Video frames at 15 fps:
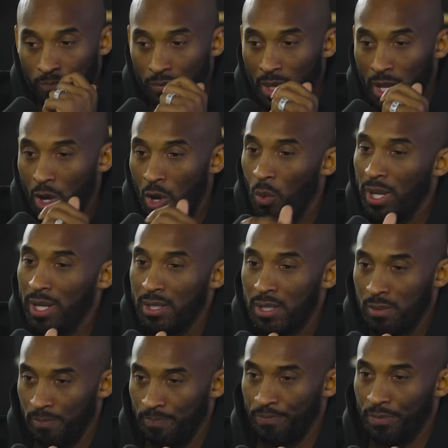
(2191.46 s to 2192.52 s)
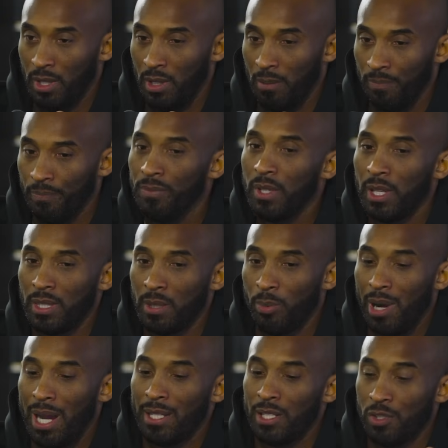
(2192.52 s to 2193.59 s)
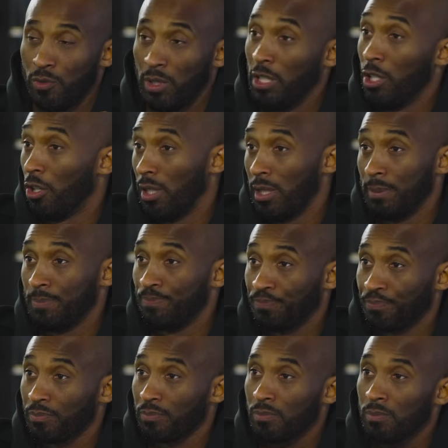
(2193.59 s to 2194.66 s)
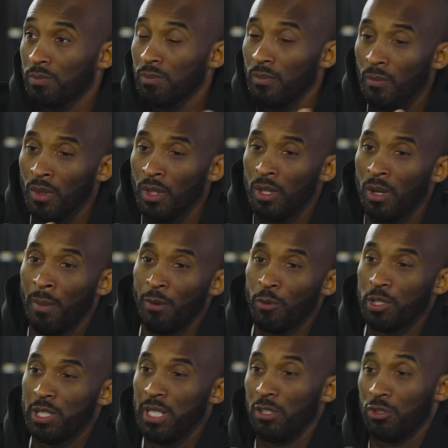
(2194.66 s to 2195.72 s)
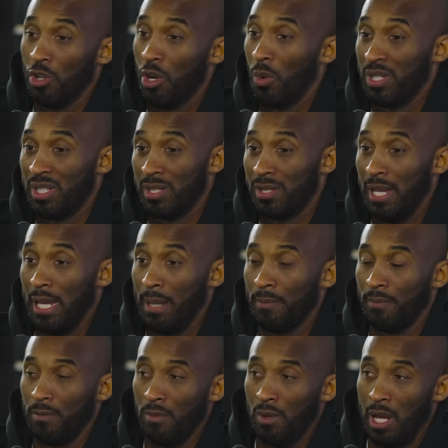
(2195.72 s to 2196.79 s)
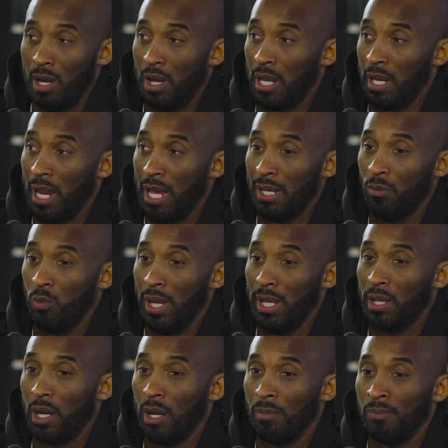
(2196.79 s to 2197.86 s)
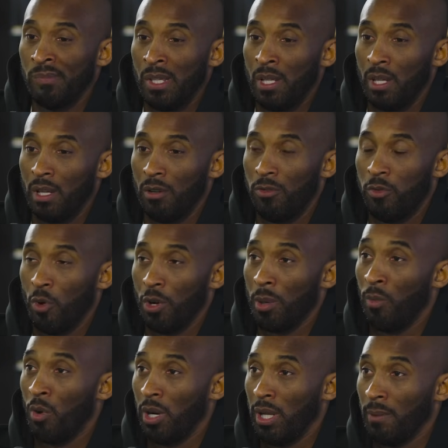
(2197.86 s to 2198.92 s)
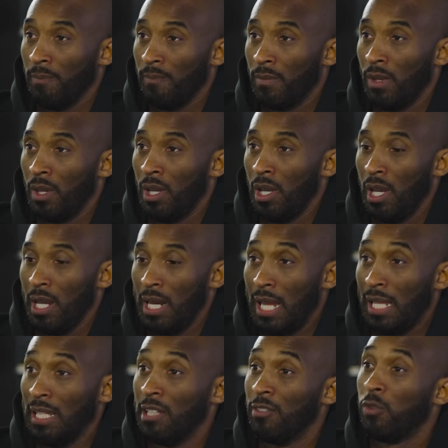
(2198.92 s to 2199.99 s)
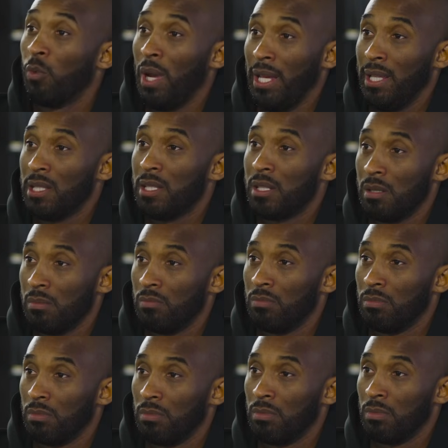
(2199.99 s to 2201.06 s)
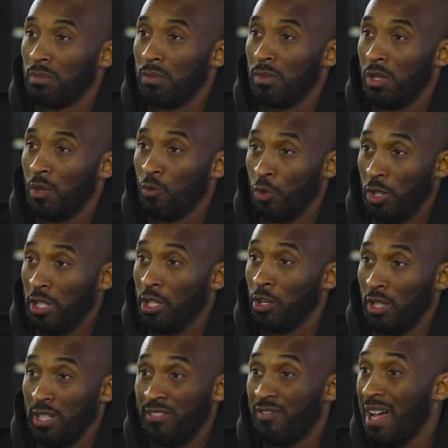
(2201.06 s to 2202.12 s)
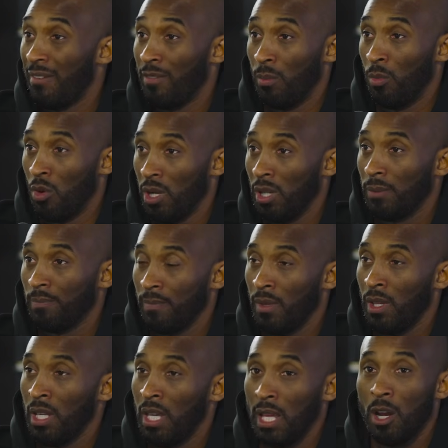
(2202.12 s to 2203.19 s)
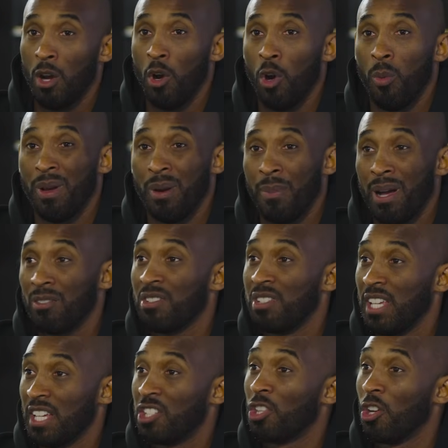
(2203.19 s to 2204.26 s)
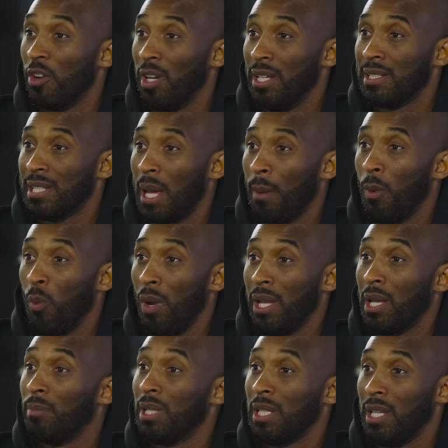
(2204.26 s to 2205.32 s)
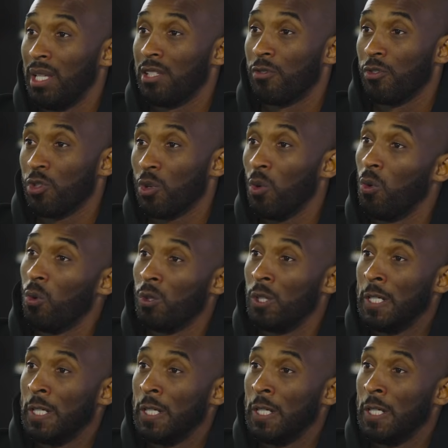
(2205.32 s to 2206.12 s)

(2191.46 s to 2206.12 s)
I always get to practice really early. My routine is always the same. I'd wake up 4 a.m, and I'd lift weights, really early, 5 a.m. Get home at about 6:30 in time to wake up the kids for school.